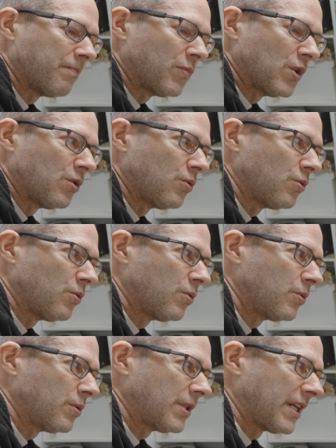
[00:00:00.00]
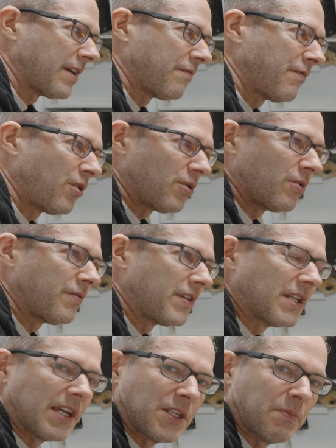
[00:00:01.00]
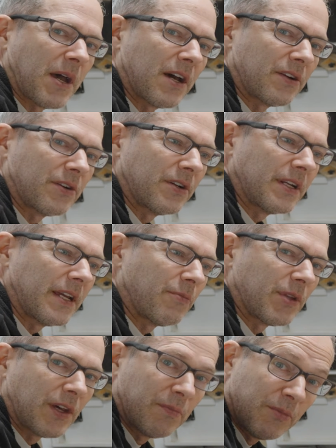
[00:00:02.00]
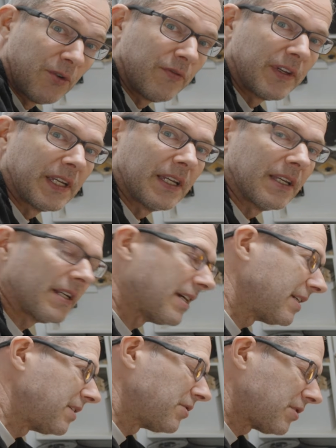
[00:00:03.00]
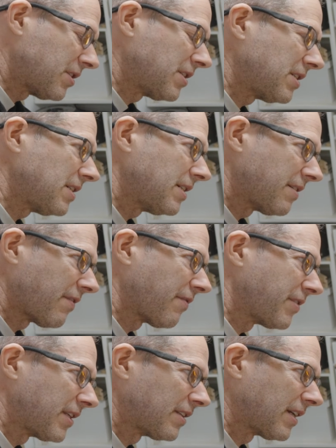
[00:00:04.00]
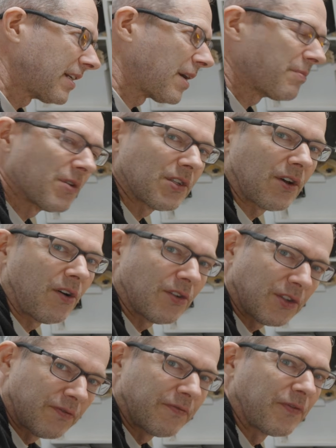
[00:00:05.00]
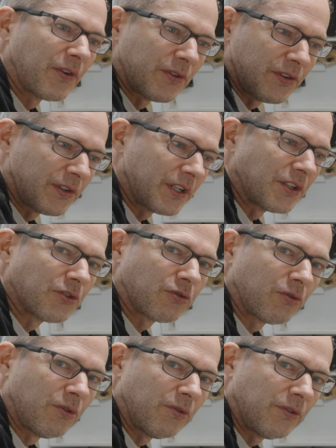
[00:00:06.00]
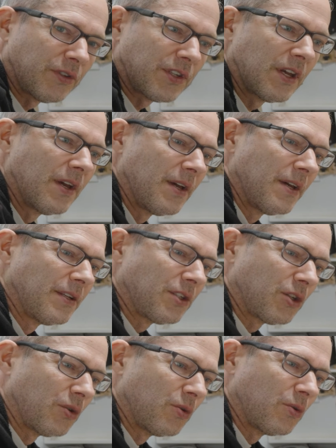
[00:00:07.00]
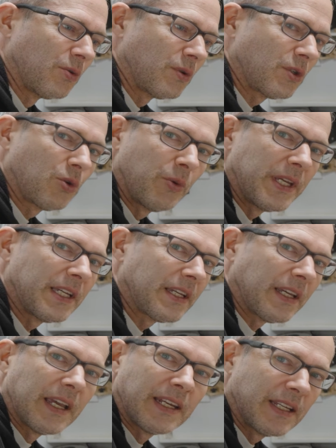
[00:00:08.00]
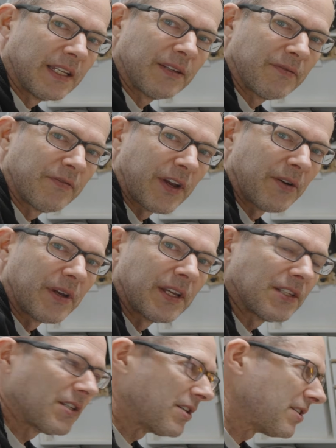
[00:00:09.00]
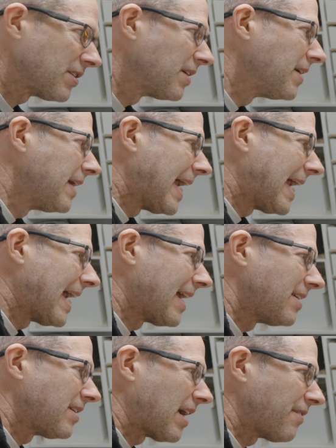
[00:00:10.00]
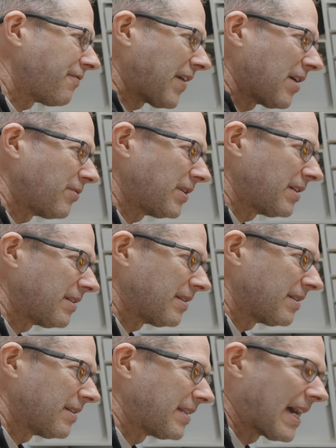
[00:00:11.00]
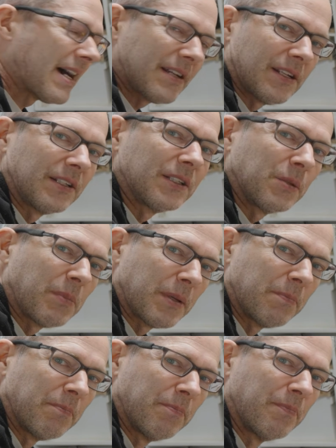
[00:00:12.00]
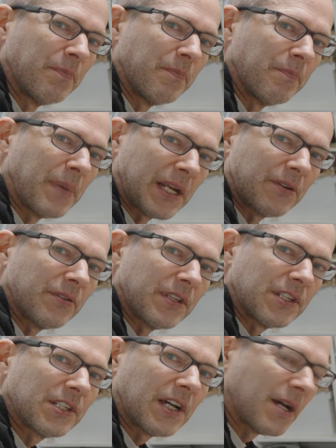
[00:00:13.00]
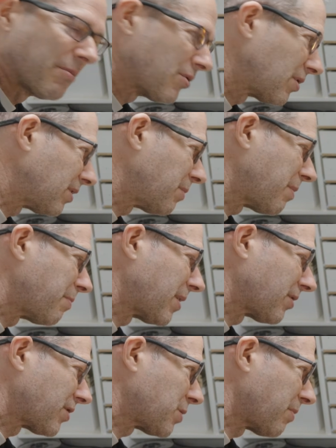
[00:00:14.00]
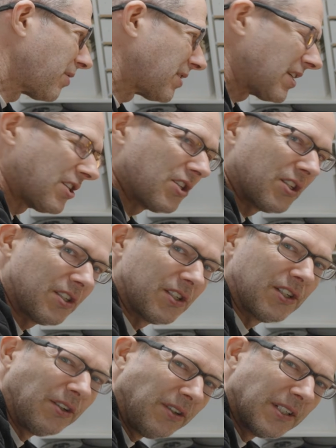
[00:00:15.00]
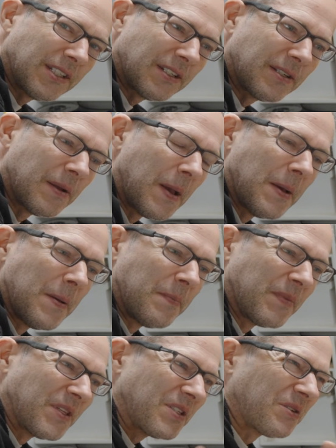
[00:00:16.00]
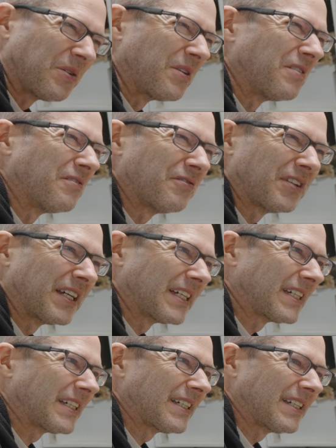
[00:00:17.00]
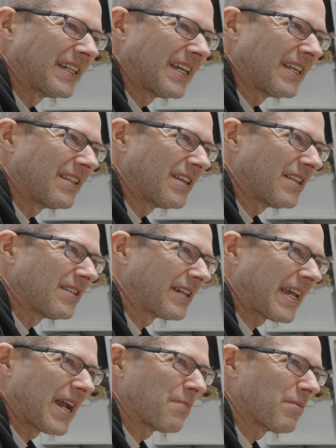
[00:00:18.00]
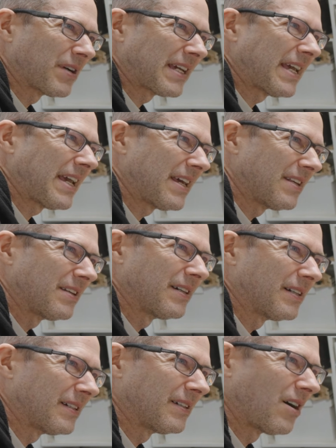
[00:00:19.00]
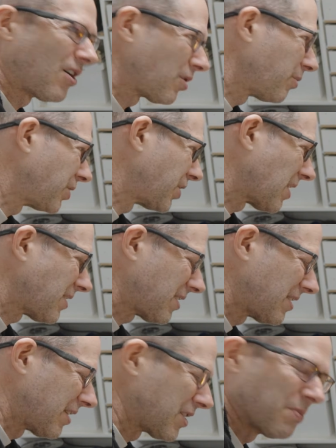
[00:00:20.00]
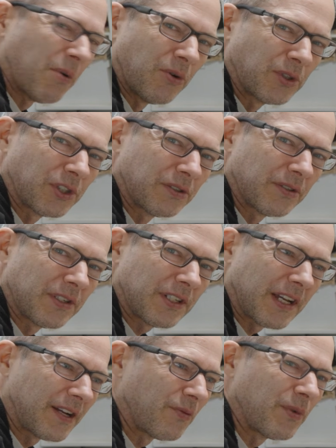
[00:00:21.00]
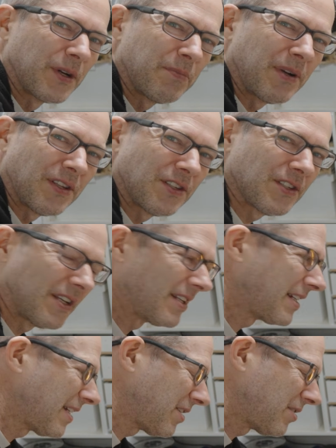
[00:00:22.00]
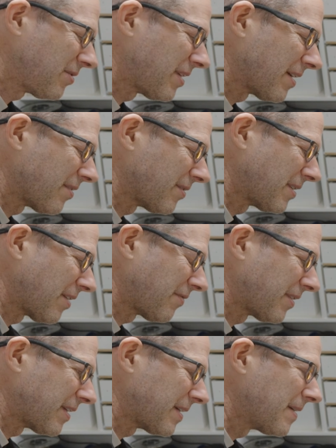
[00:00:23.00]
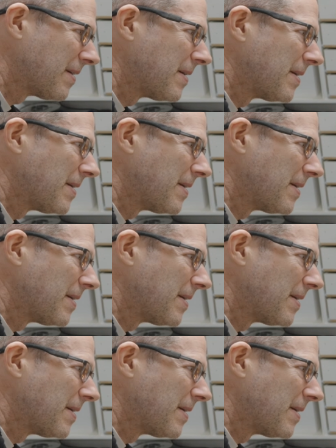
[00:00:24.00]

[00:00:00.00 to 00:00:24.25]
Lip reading: you take a photo of the test pattern and without moving it, and you see if everything lined up. There's also further controls to tweak any variances. And I found that a little bit better this time. It was a little bit better experience. It's still sort of like, the camera can't auto adjust exposure. It's kind of weird, but it gets you there, definitely.